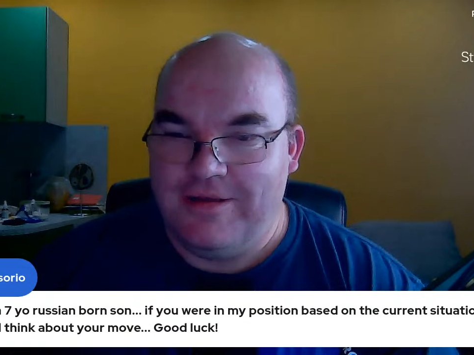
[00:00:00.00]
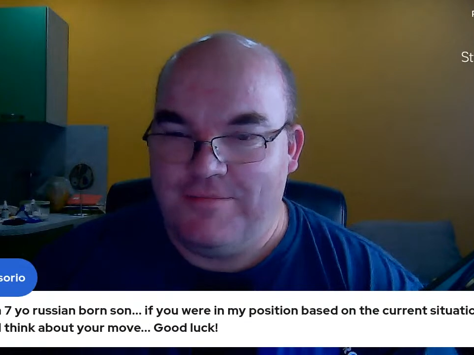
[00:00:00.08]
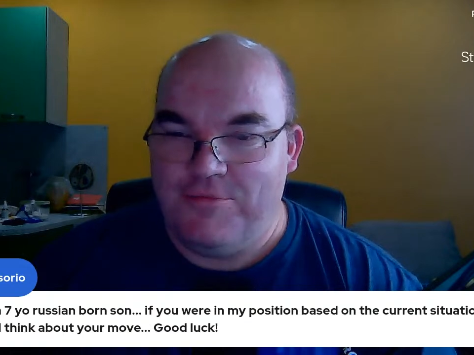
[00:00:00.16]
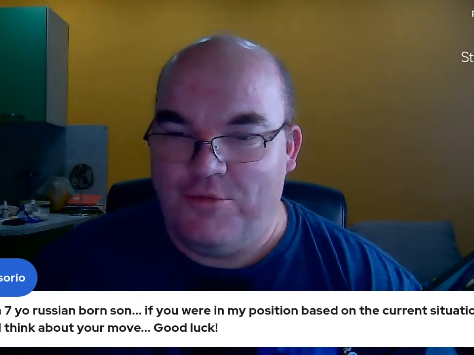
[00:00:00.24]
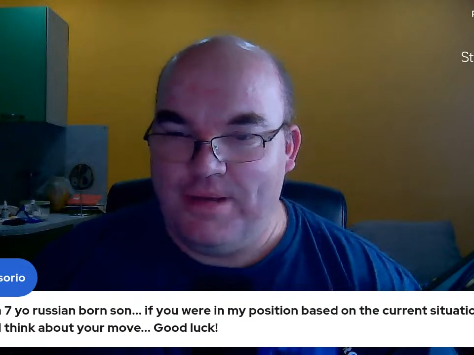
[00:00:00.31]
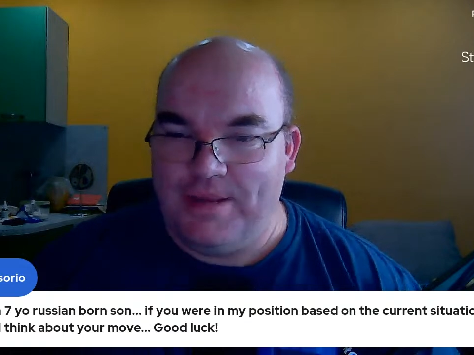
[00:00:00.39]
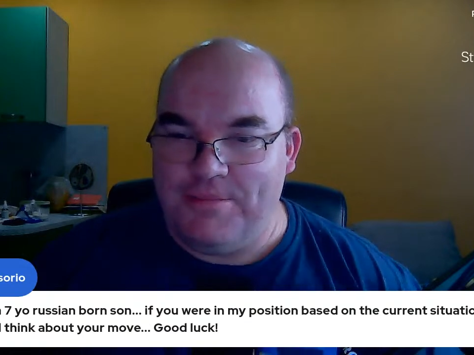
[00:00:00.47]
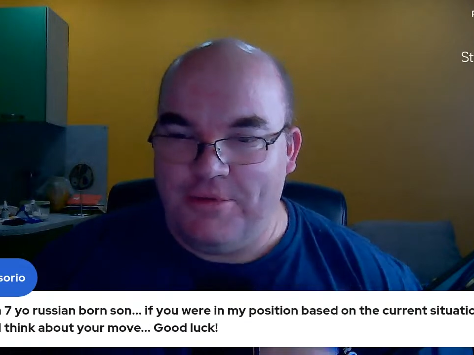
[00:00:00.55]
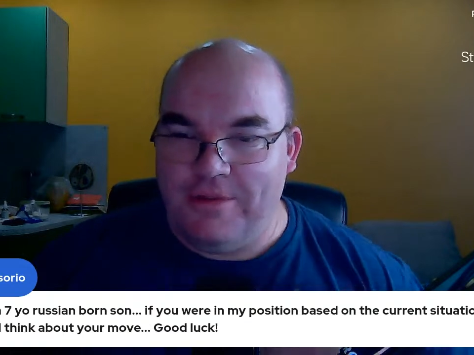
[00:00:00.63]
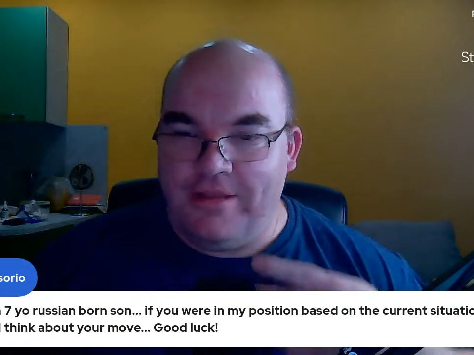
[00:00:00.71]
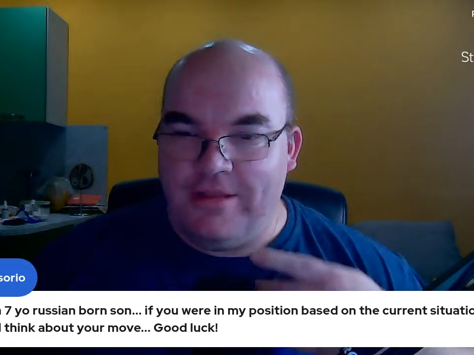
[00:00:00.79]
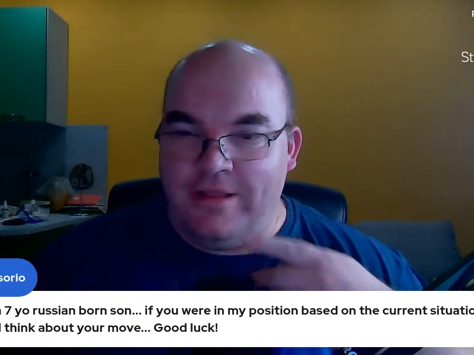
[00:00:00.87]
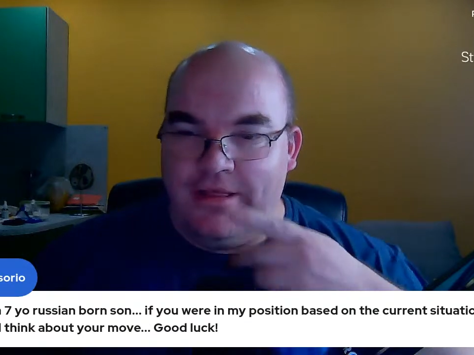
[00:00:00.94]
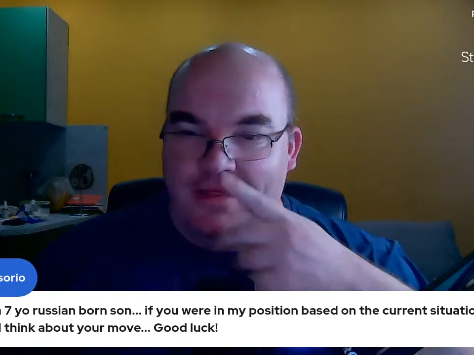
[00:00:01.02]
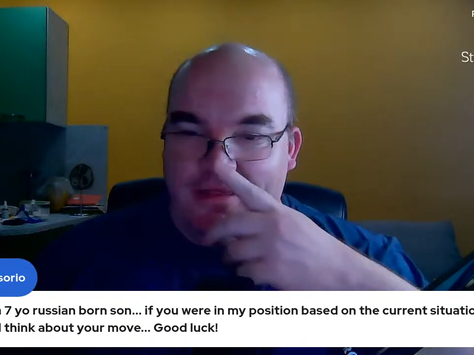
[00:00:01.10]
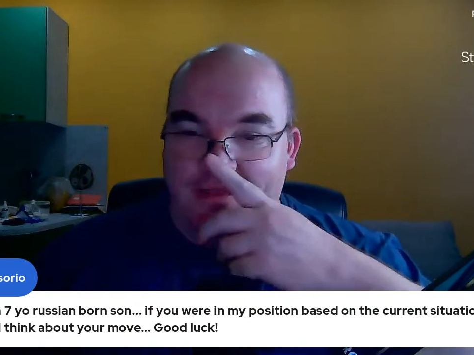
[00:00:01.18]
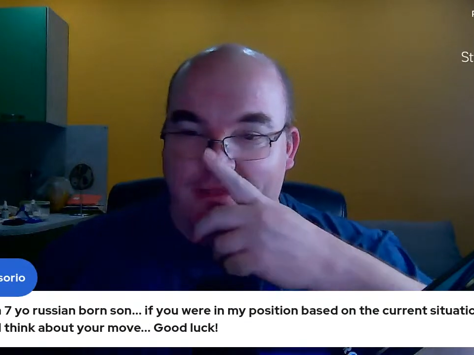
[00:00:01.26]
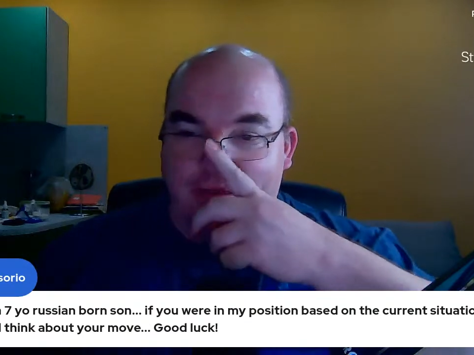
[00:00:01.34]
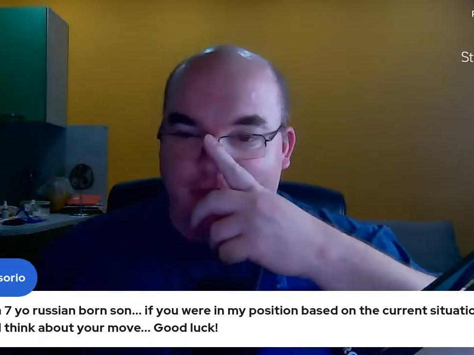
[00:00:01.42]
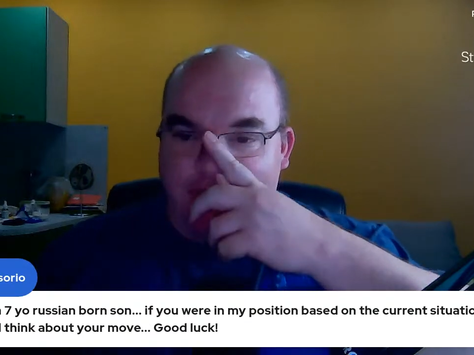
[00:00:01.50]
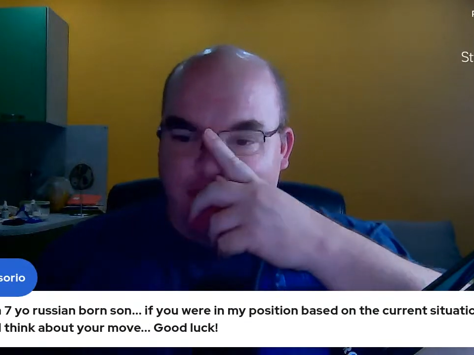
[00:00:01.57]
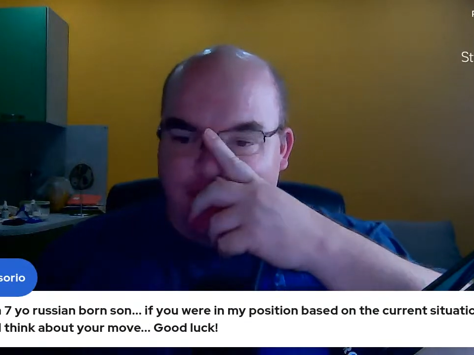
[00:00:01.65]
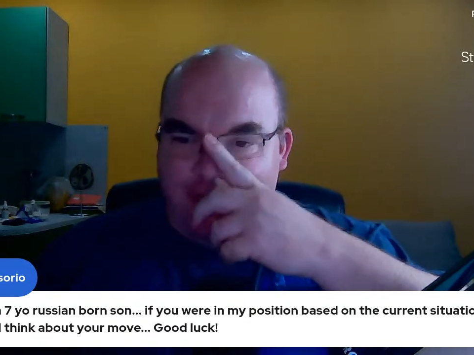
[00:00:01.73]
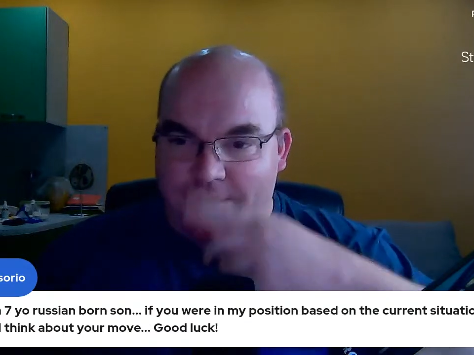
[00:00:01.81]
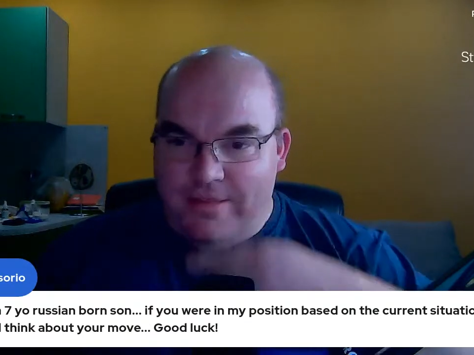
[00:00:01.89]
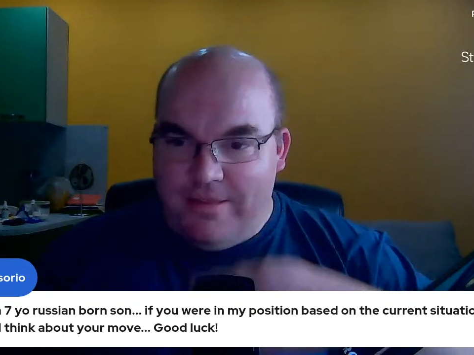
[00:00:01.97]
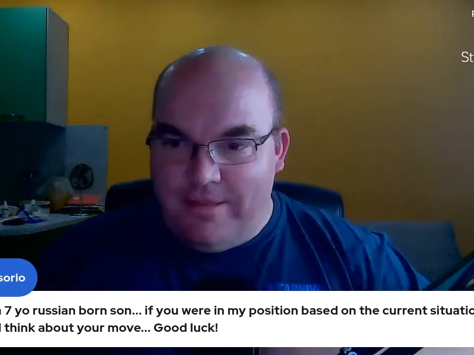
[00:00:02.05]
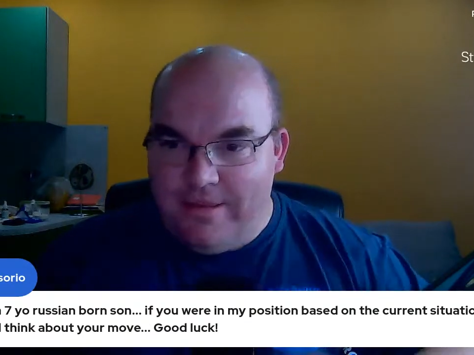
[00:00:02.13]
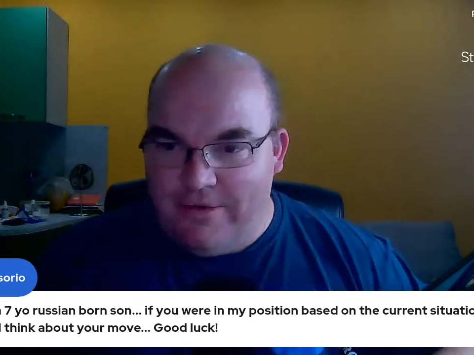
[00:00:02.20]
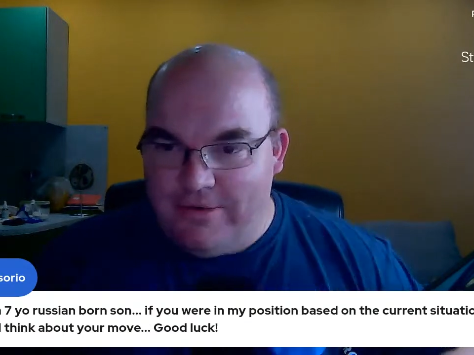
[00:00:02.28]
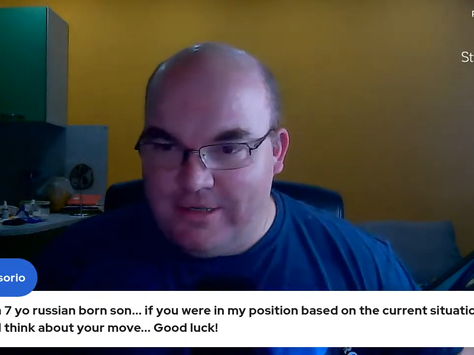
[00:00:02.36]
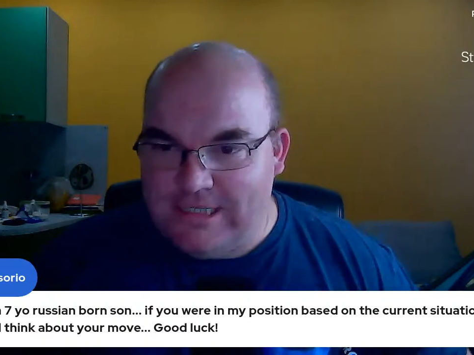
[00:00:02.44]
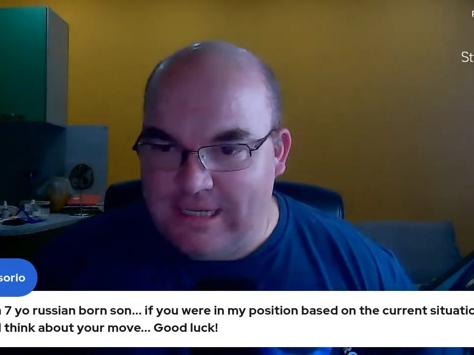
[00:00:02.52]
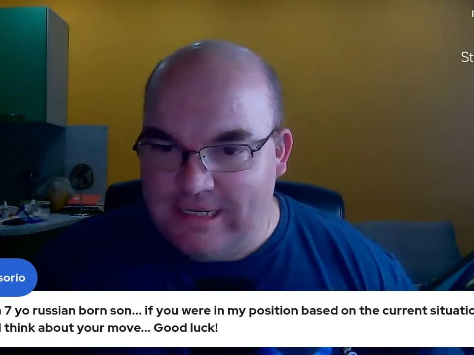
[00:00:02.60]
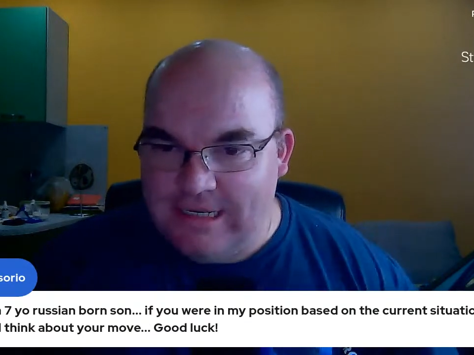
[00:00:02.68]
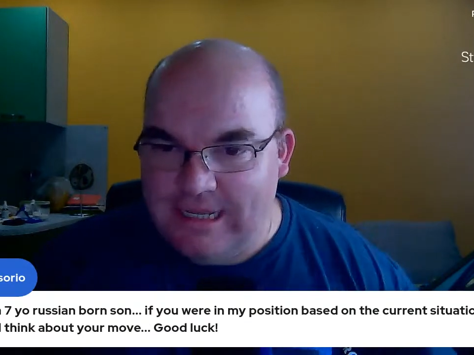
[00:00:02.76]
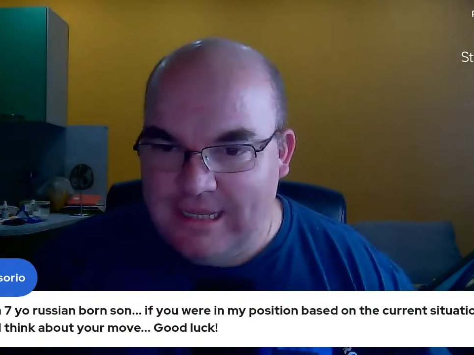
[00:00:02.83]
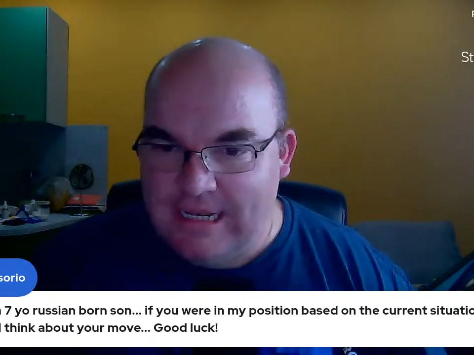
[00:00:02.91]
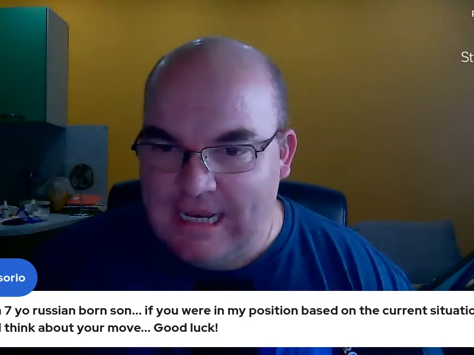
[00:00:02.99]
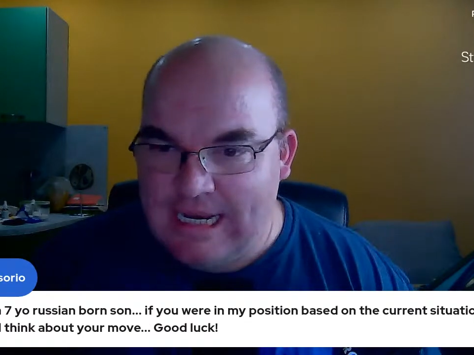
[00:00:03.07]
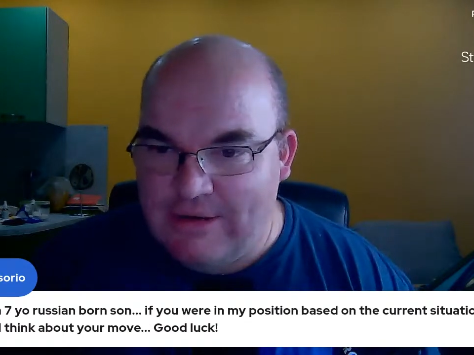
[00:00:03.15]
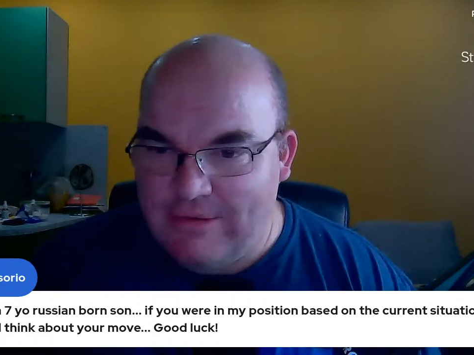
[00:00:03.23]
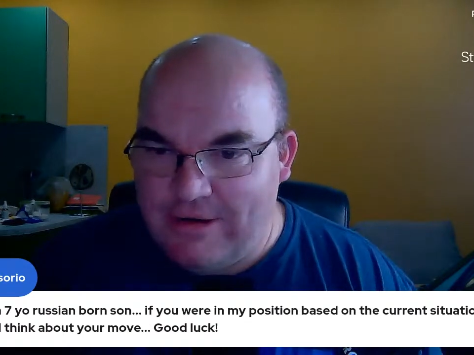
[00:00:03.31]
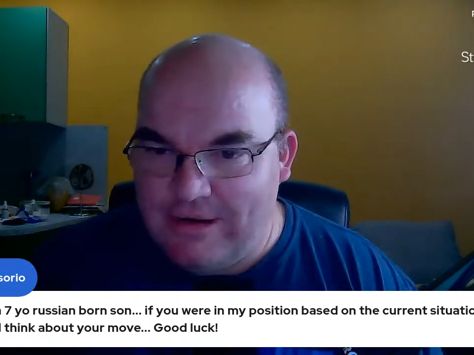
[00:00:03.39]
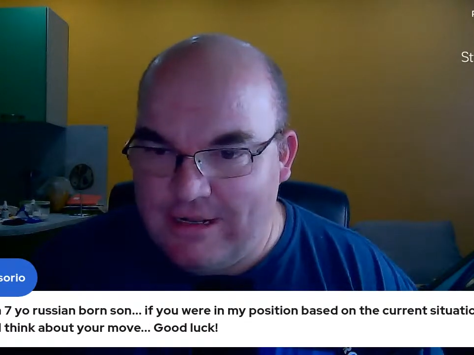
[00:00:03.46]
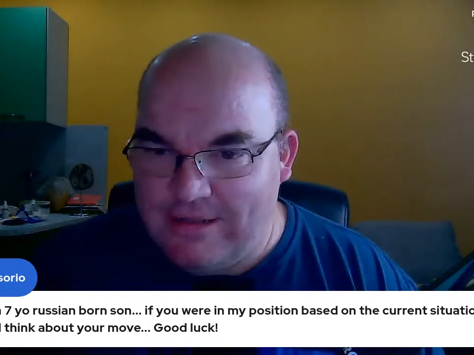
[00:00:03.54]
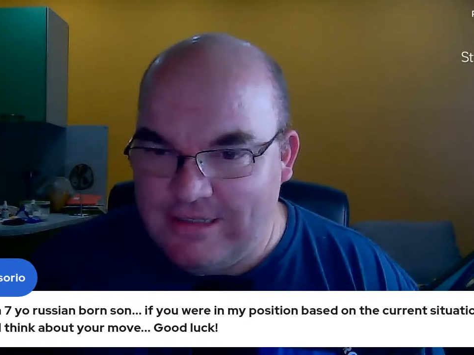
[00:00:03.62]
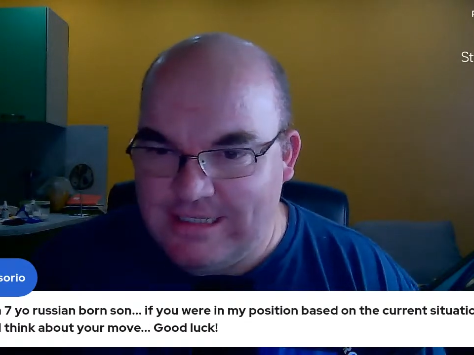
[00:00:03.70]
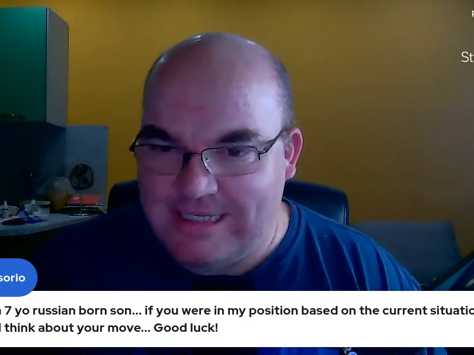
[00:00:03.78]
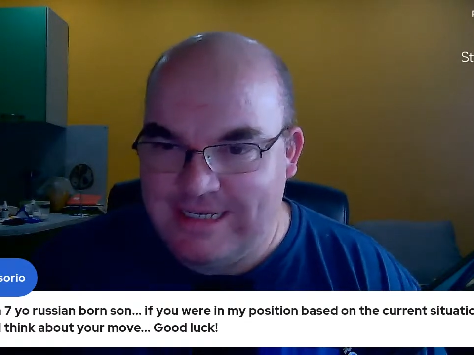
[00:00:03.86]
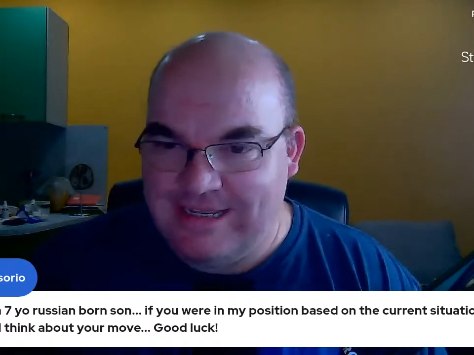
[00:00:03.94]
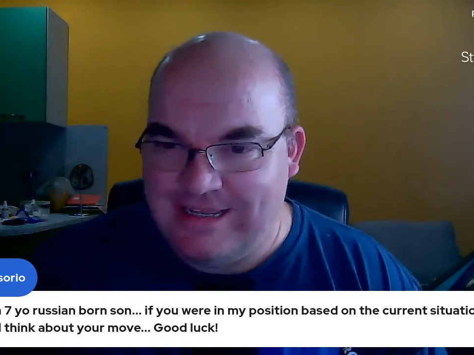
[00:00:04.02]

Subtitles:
More people there on a Sunday than anywhere else.